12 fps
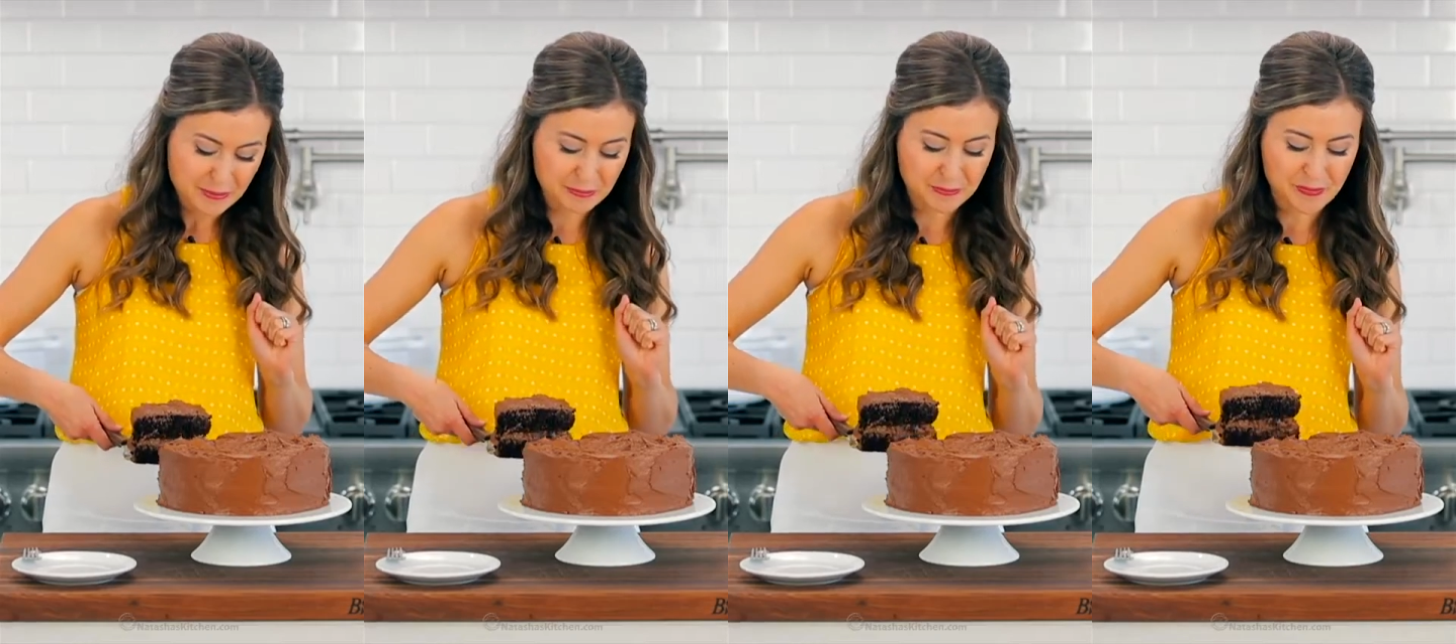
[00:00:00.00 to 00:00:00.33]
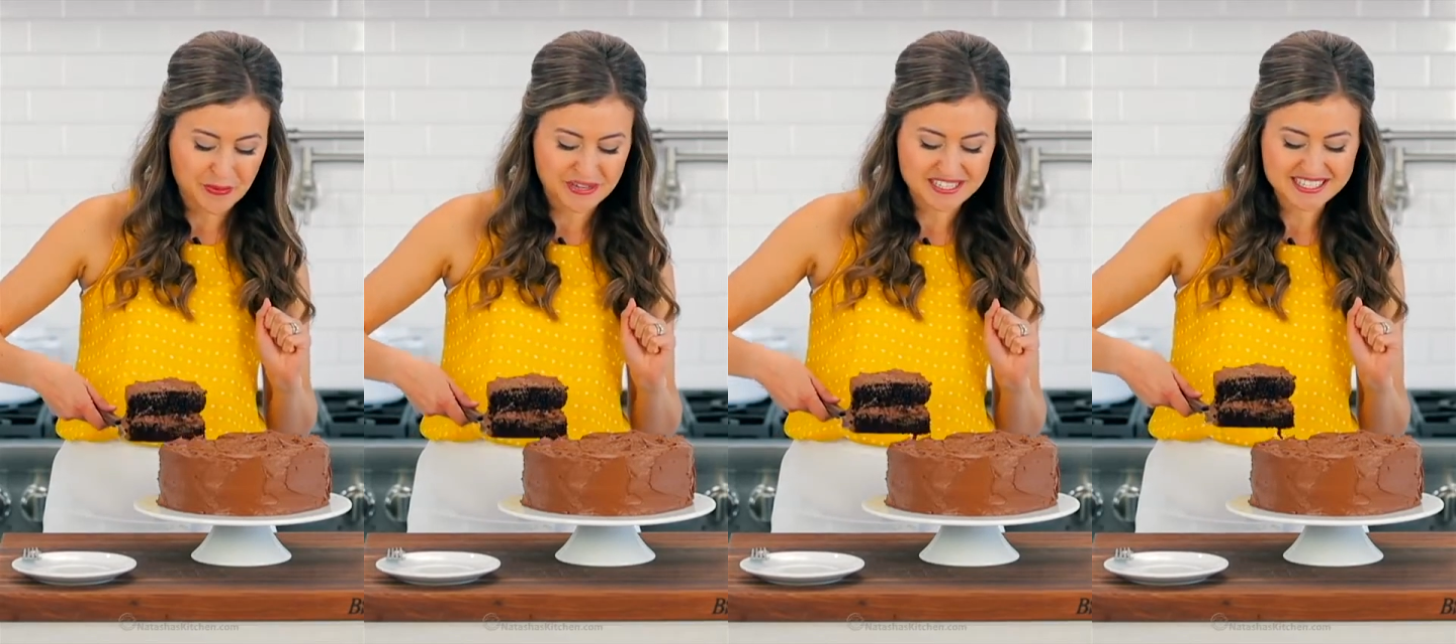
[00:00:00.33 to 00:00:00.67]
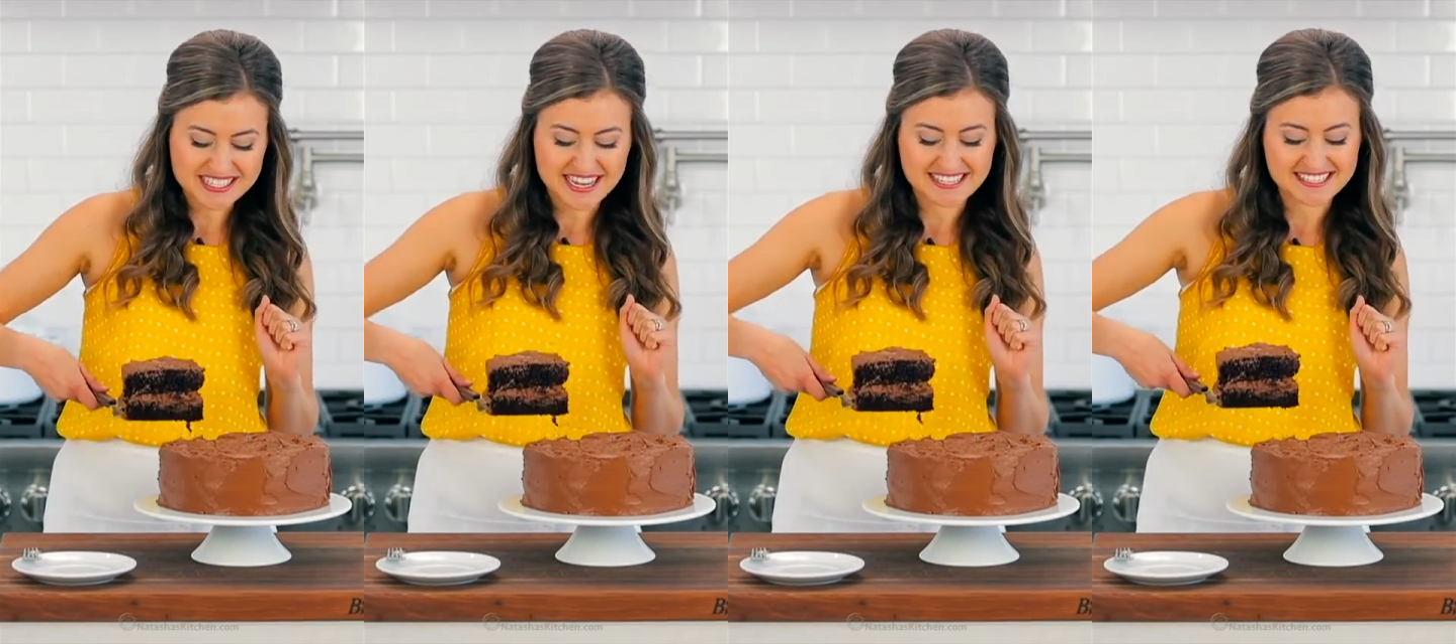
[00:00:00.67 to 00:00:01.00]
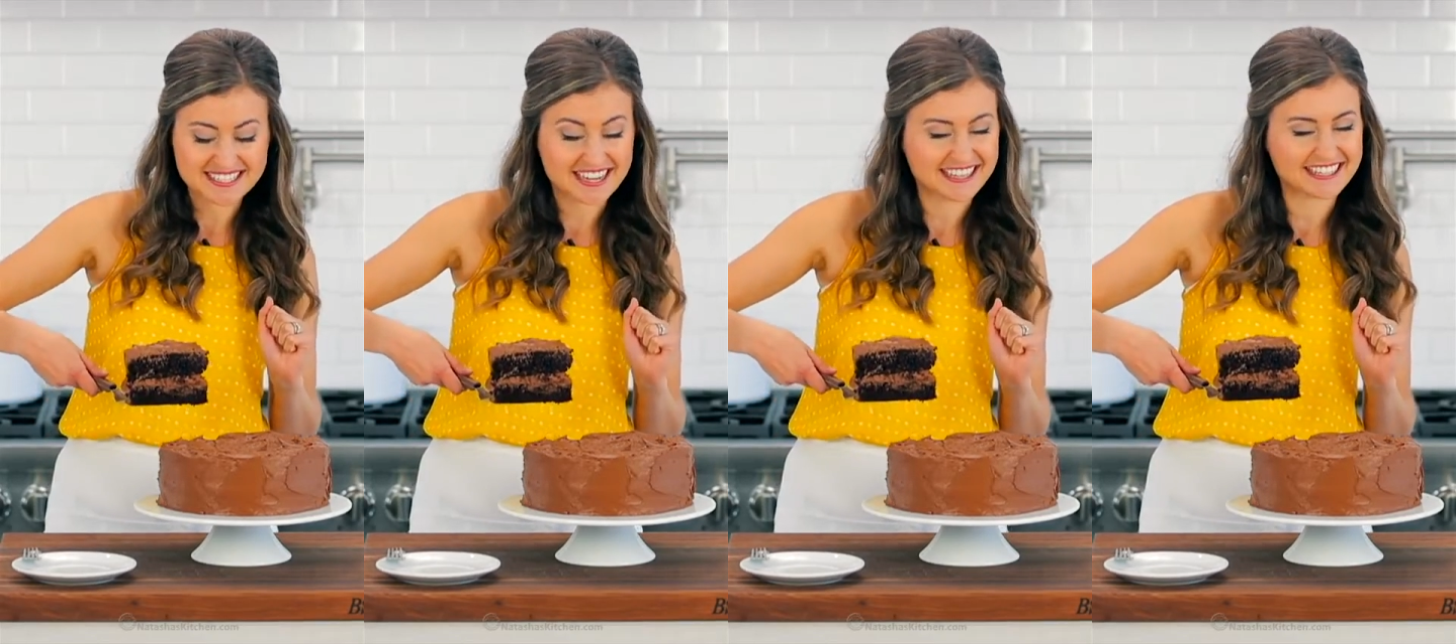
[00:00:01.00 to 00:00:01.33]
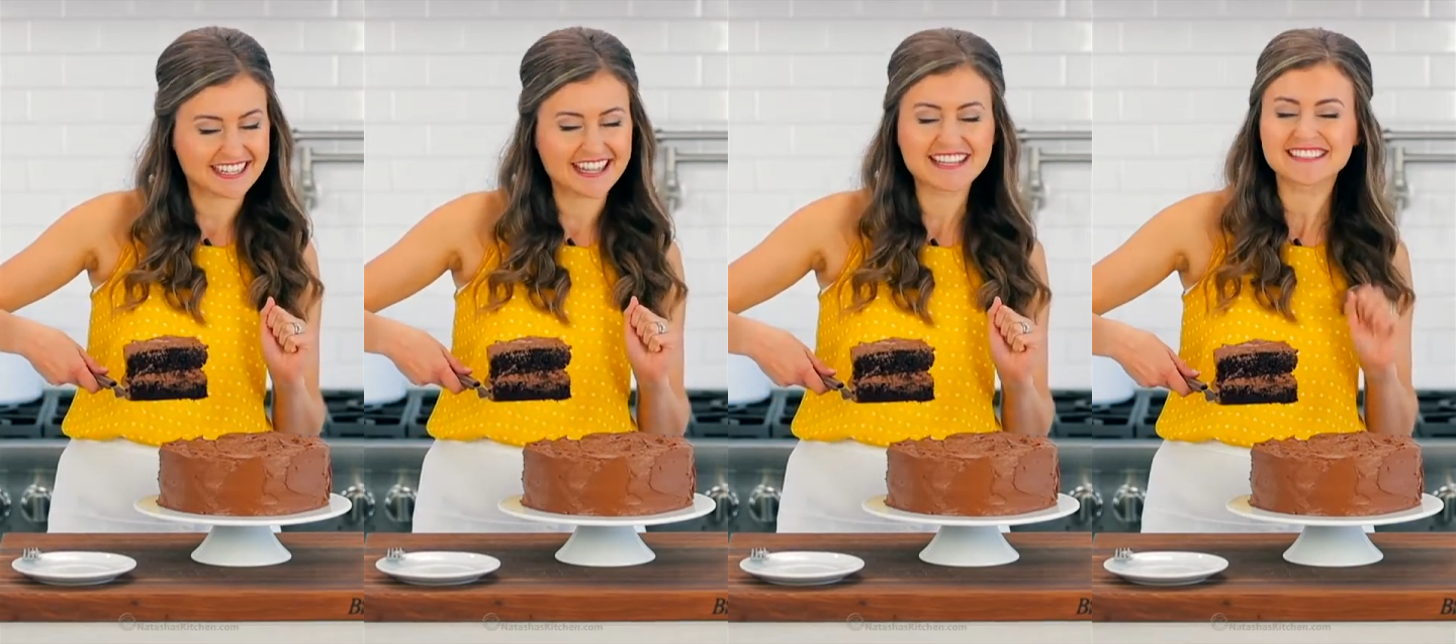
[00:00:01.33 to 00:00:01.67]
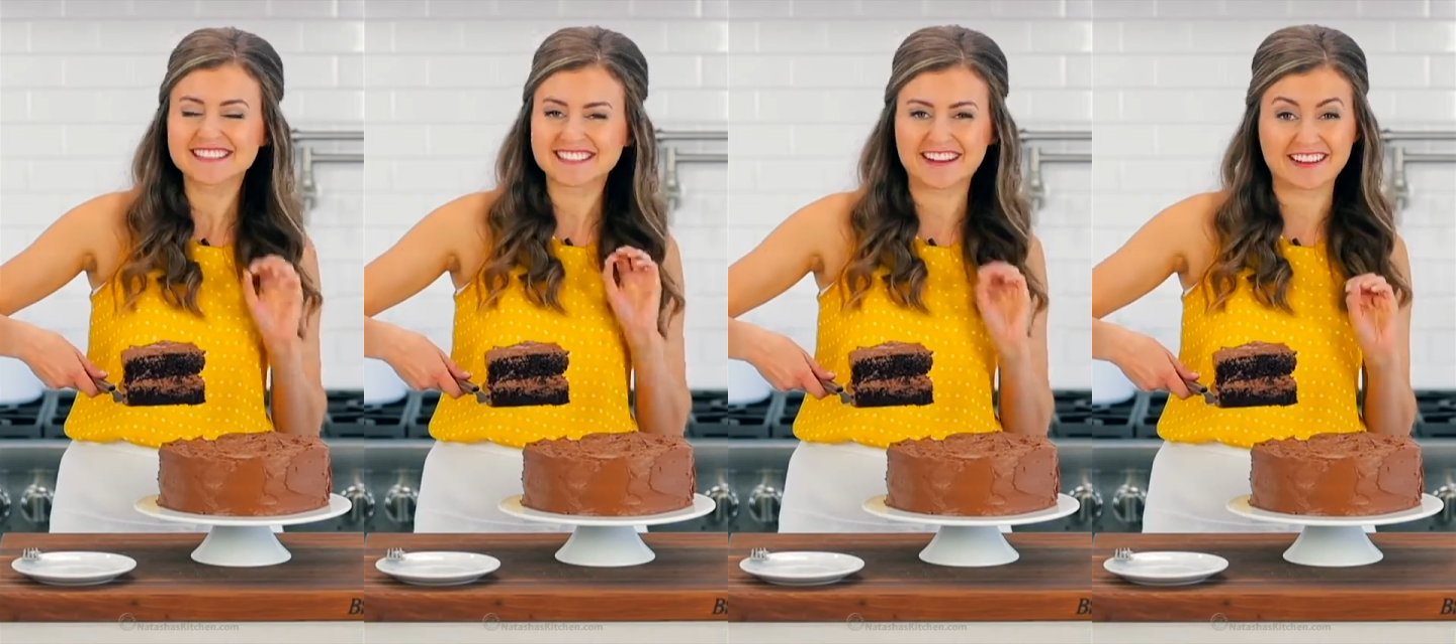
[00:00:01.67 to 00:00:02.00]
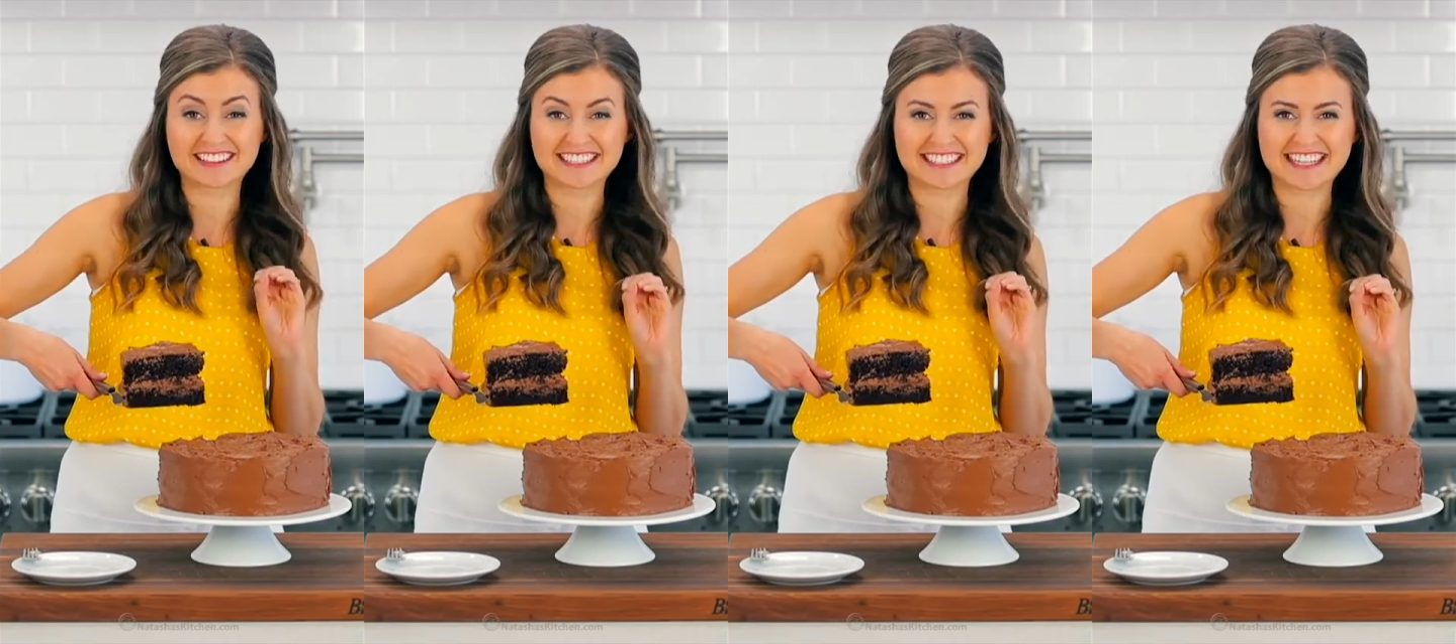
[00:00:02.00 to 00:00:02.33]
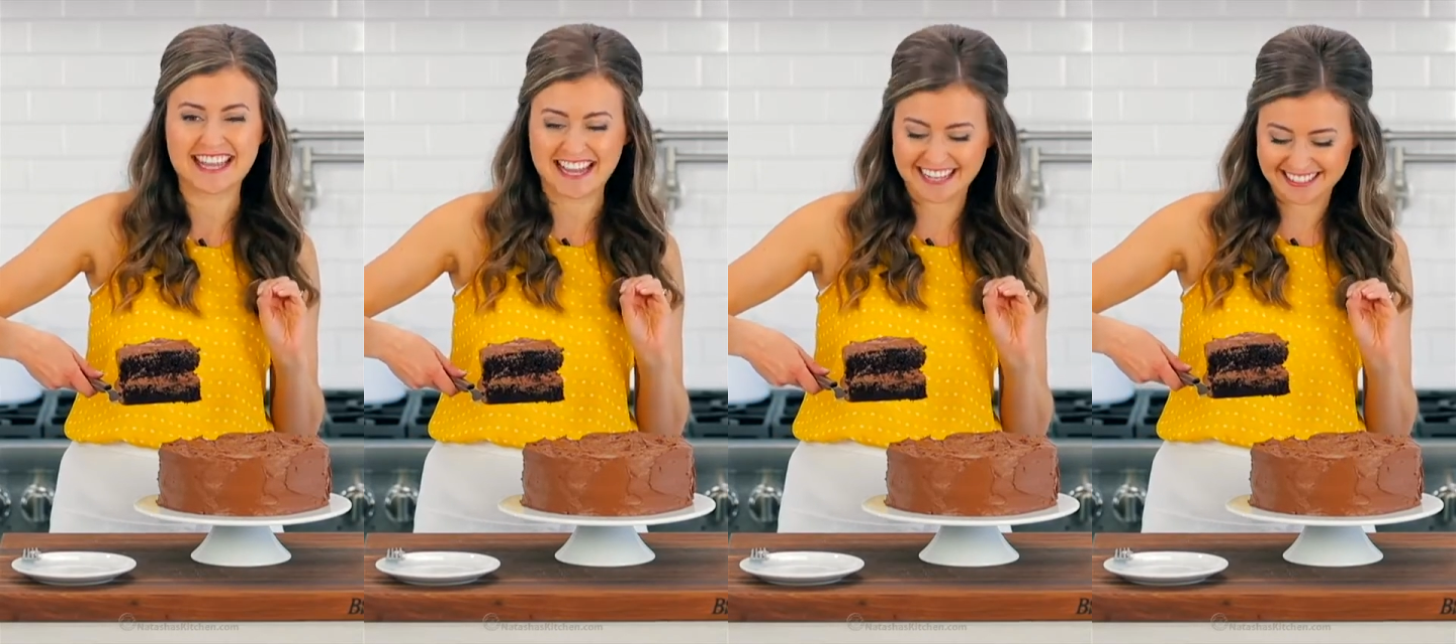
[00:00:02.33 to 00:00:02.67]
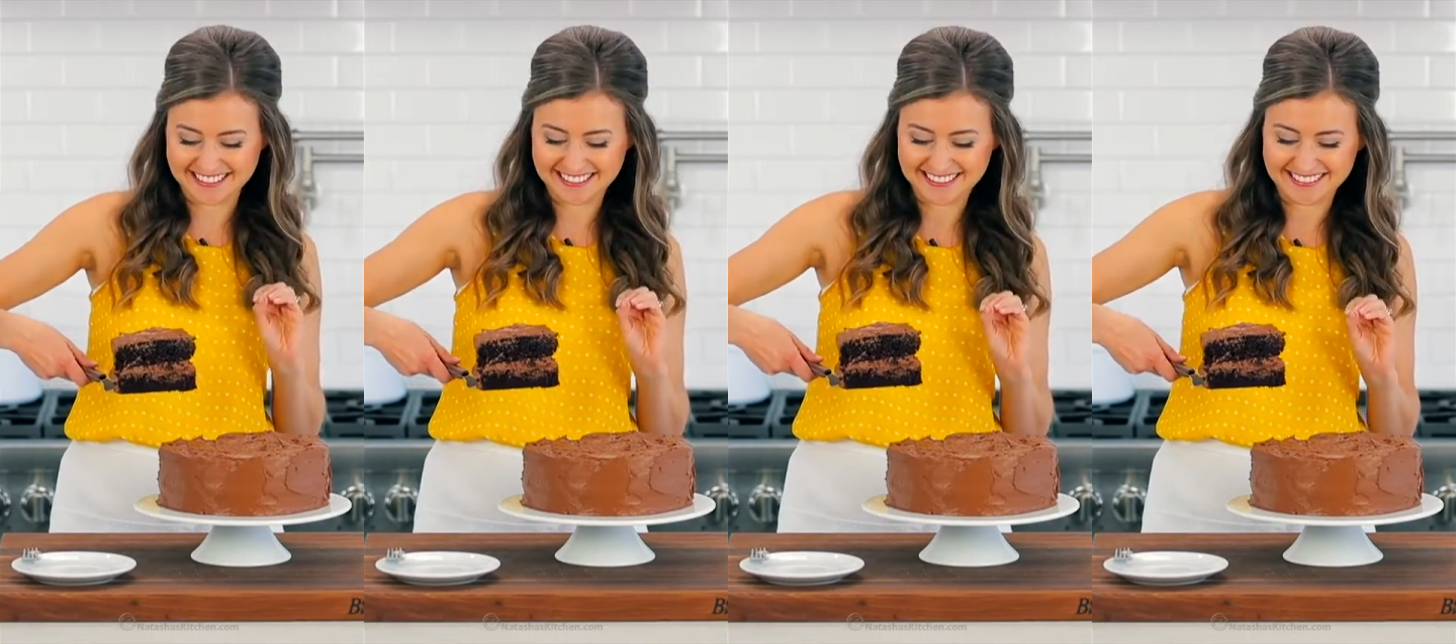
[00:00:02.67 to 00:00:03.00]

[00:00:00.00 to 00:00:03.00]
Moist and decadent chocolate cake.